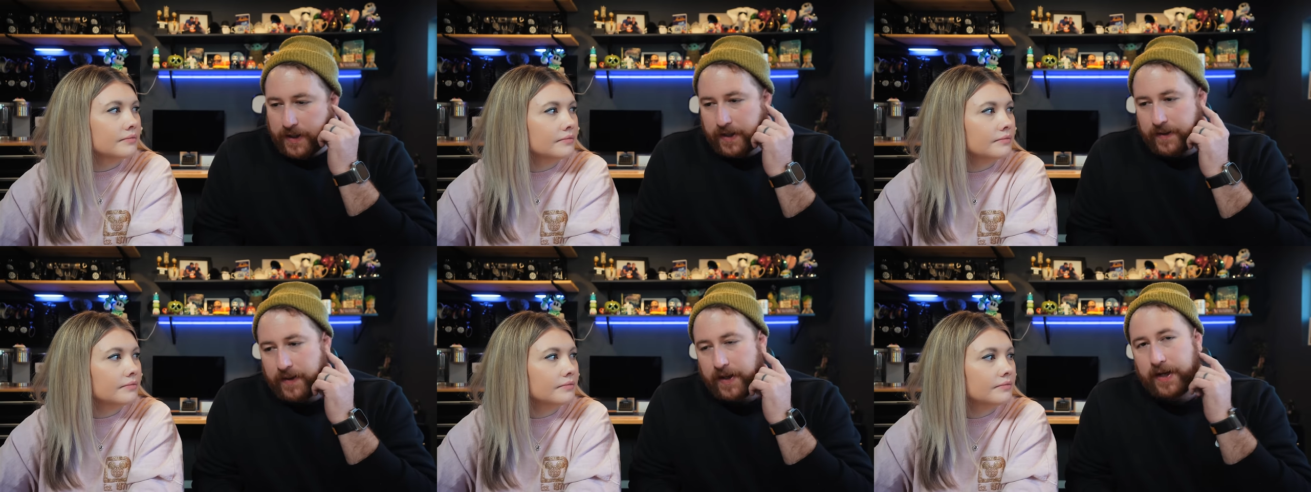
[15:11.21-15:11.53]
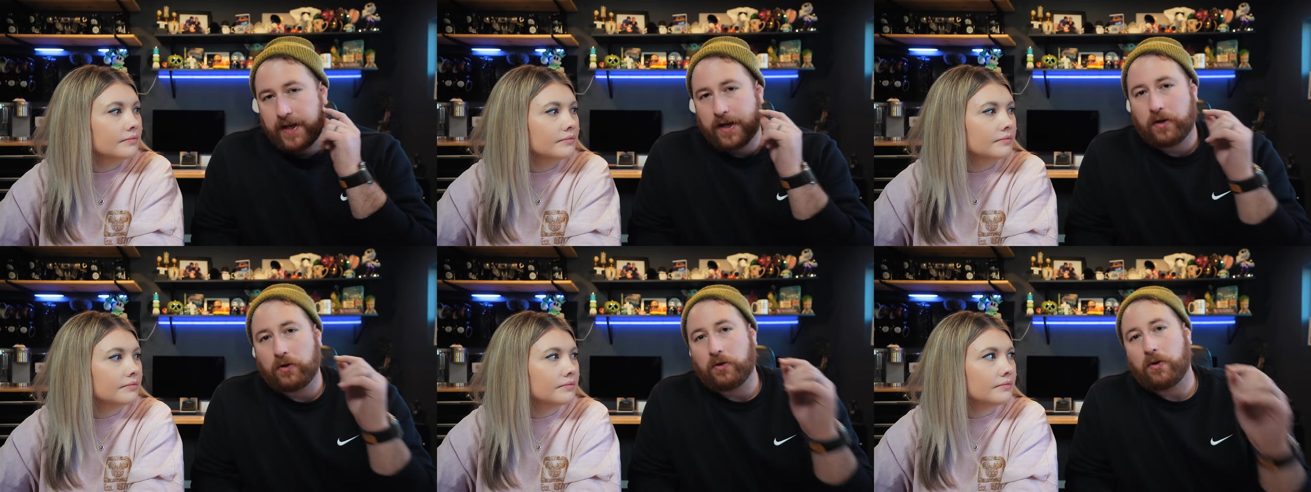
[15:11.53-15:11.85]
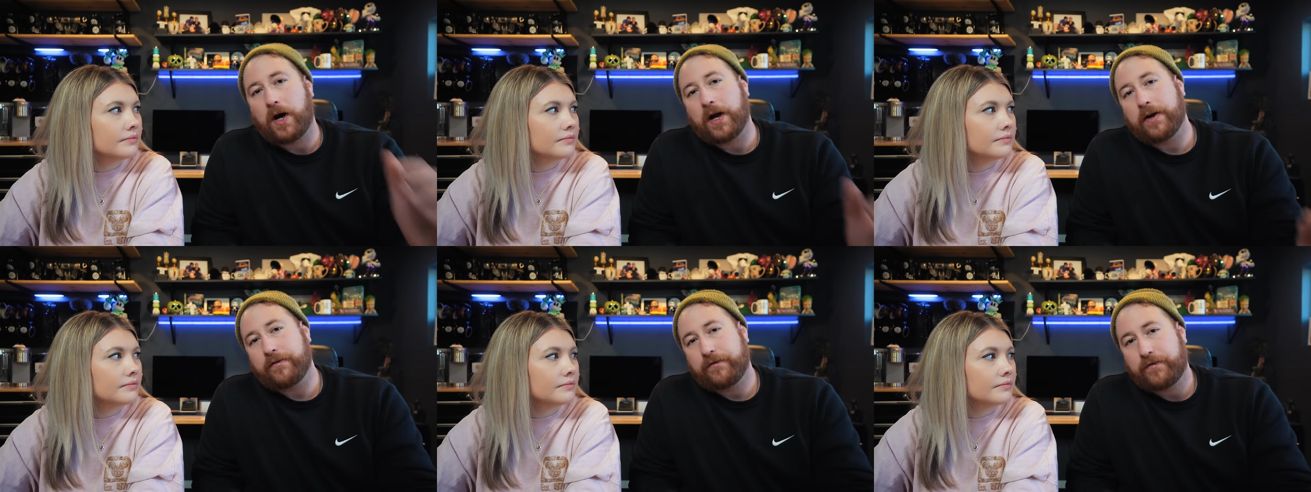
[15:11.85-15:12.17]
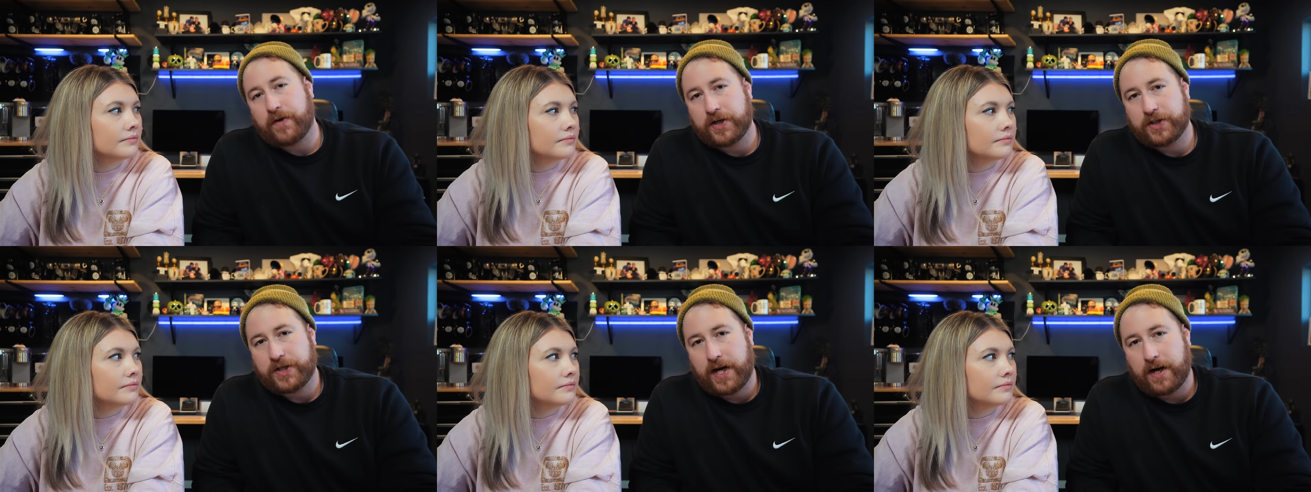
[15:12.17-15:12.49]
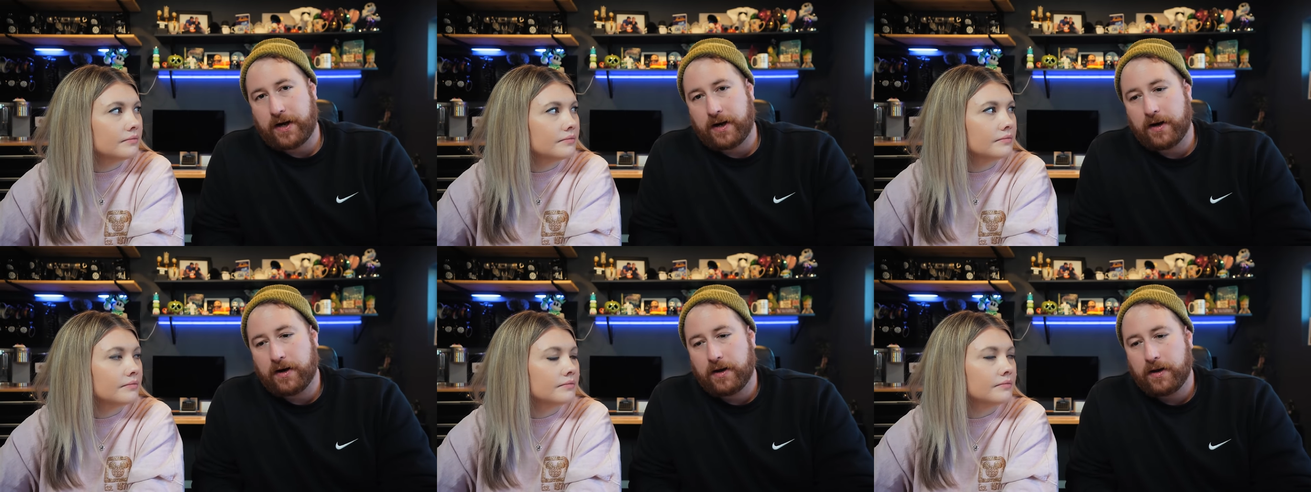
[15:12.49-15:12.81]
Speaker 1: that they get a lot of fresh
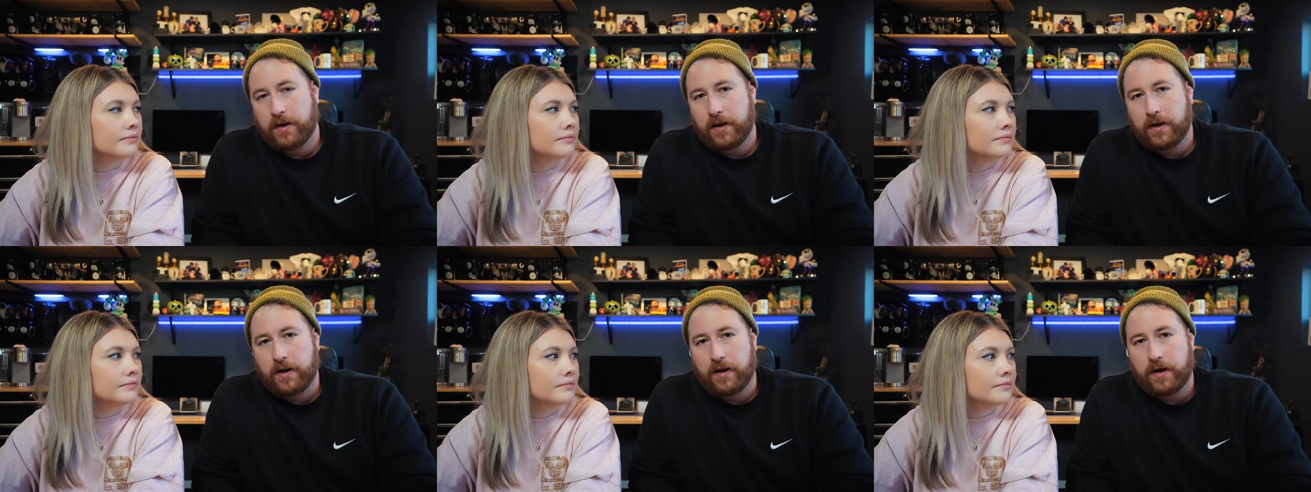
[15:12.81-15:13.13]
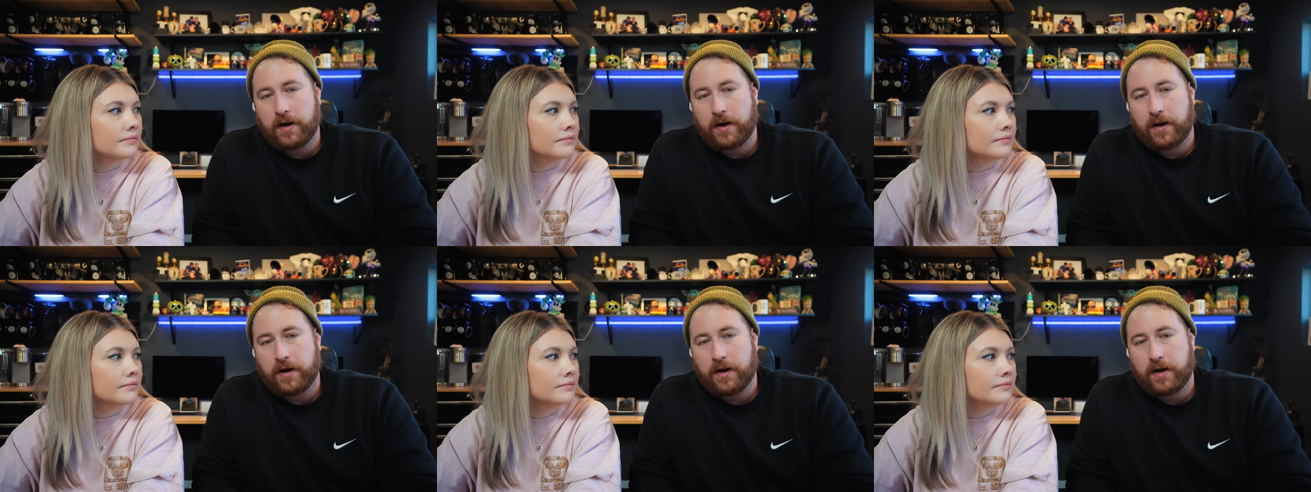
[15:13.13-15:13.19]
air, mm-hmm.